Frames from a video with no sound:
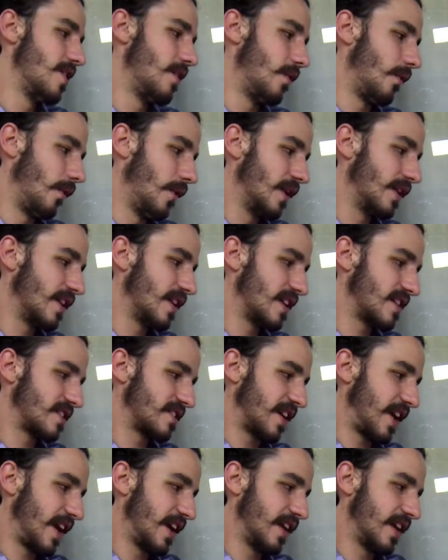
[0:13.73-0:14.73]
Really
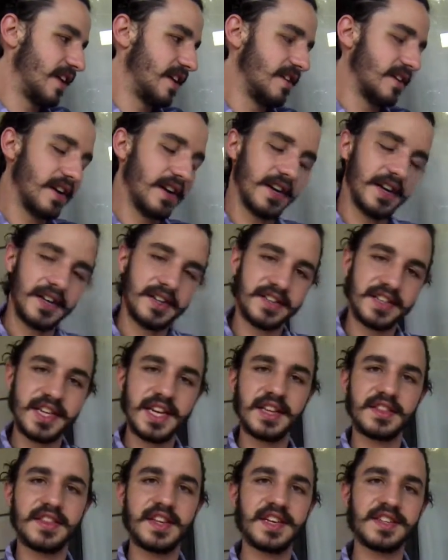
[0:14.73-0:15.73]
excited to
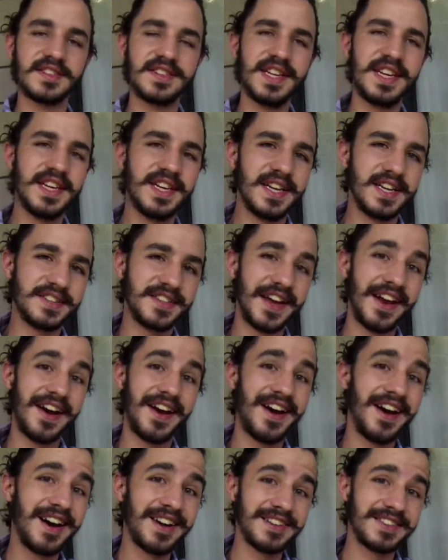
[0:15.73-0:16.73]
get this. It is a
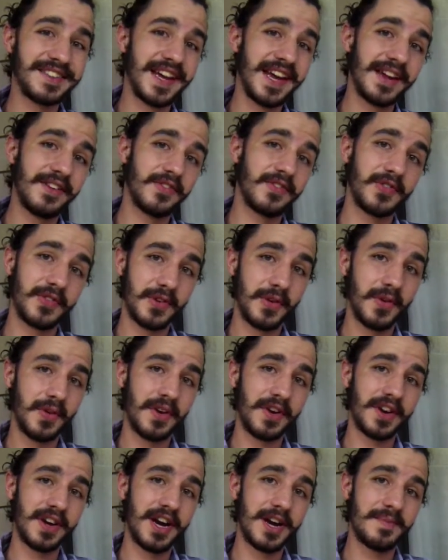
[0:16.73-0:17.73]
hot day in
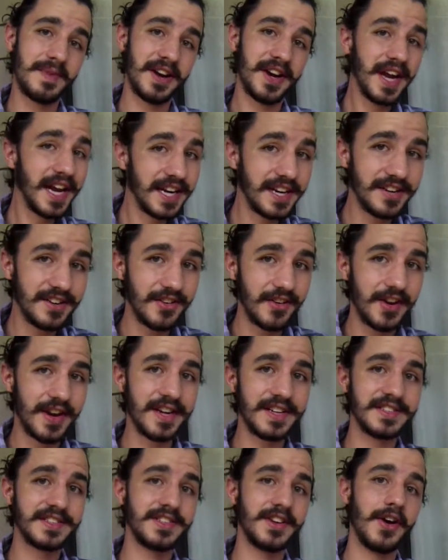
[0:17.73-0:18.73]
Florida, about 80
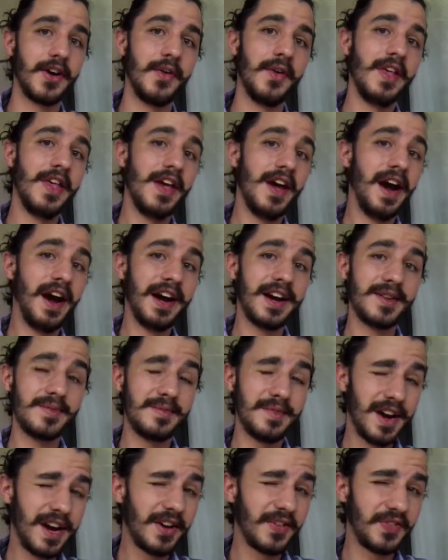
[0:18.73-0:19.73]
degrees, so I
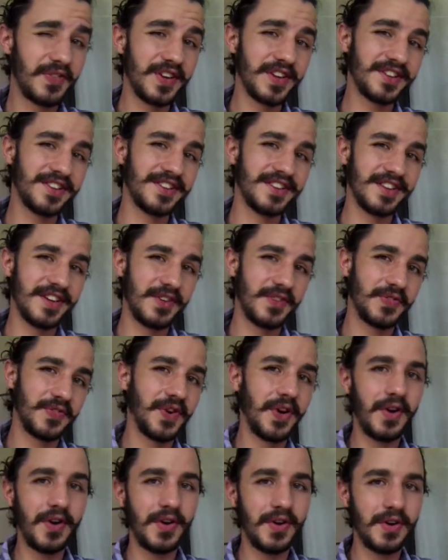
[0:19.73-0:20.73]
am not feeling the
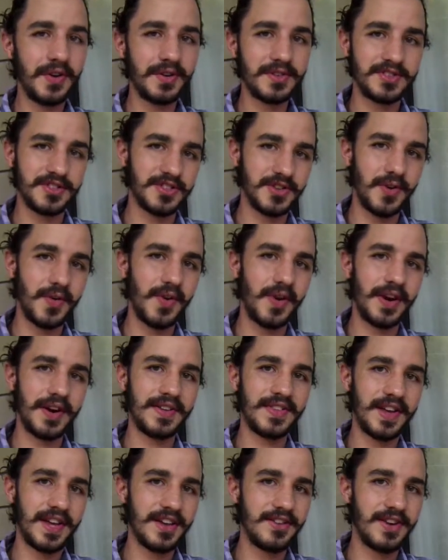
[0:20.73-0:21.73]
fall
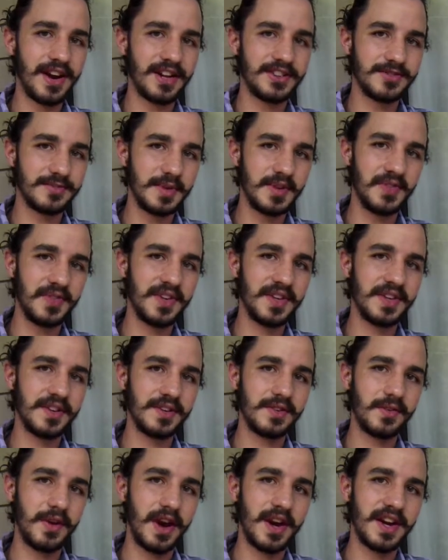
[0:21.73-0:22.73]
joy that you guys will be
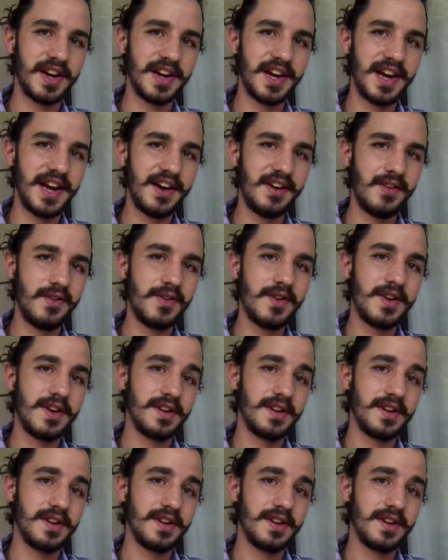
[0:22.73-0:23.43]
feeling right now.